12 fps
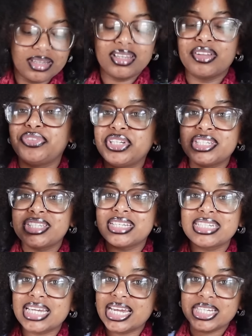The
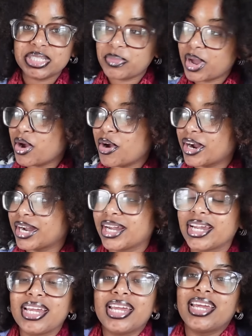V-stitch has my
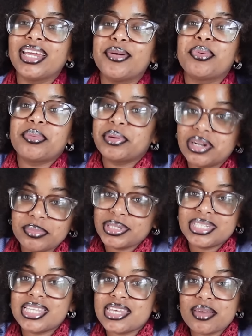heart, and prepare to be
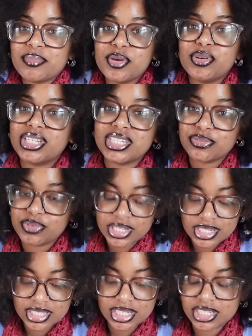sick of me with this
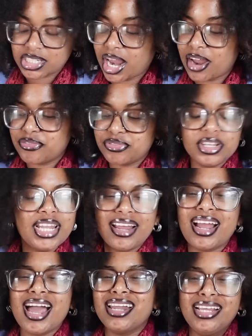V-stitch. I feel like
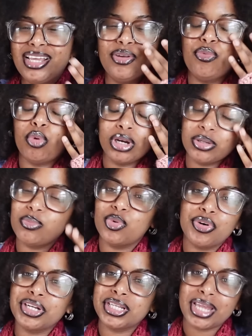I need one
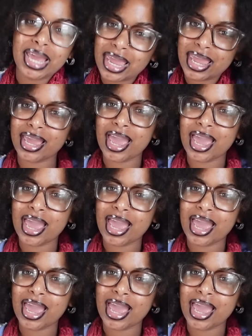more thing.